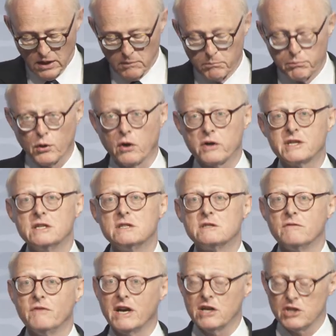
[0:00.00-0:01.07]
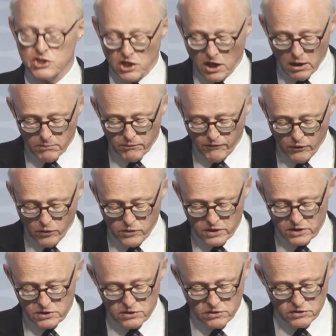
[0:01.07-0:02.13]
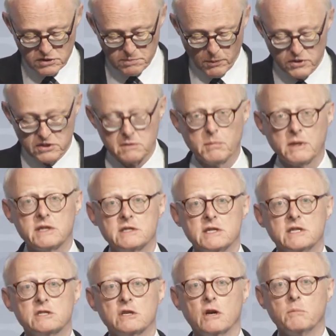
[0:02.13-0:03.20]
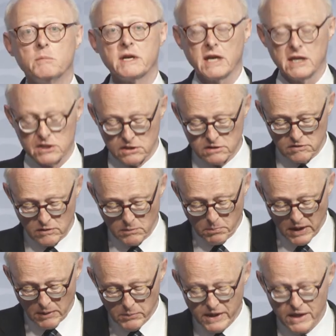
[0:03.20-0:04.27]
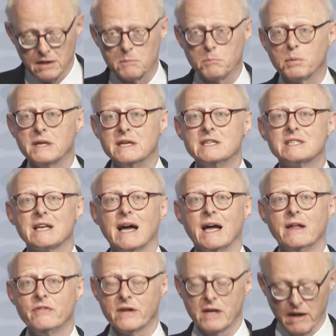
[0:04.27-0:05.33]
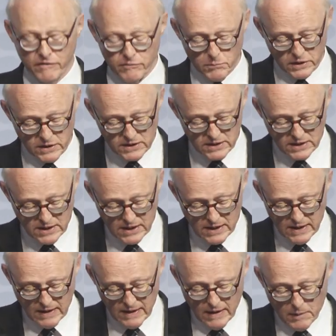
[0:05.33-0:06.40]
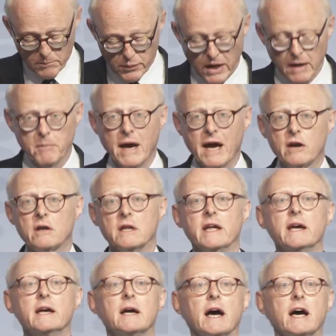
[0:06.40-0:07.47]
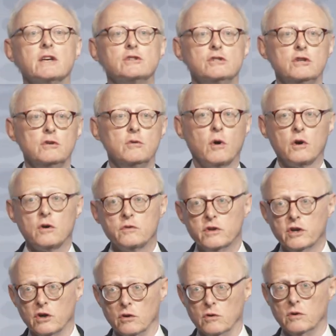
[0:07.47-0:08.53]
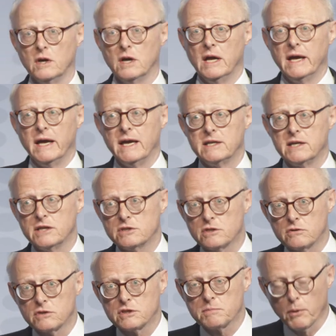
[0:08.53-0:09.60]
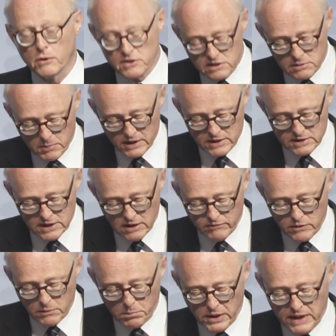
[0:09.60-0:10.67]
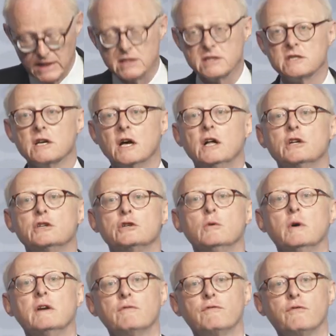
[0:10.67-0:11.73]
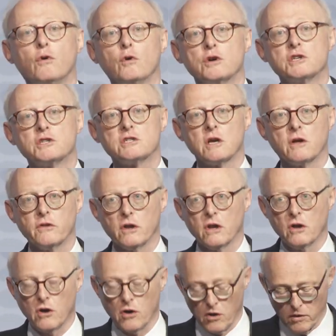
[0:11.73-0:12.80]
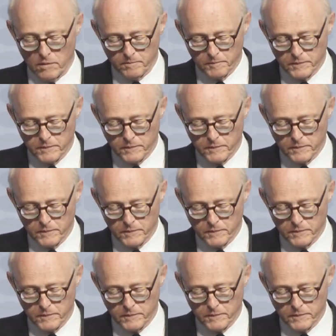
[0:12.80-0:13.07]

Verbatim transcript: brought into very sharp focus the responsibilities and obligations of the public, the police, and the government. Primarily, as you all know, it is the responsibility of the police to enforce the law,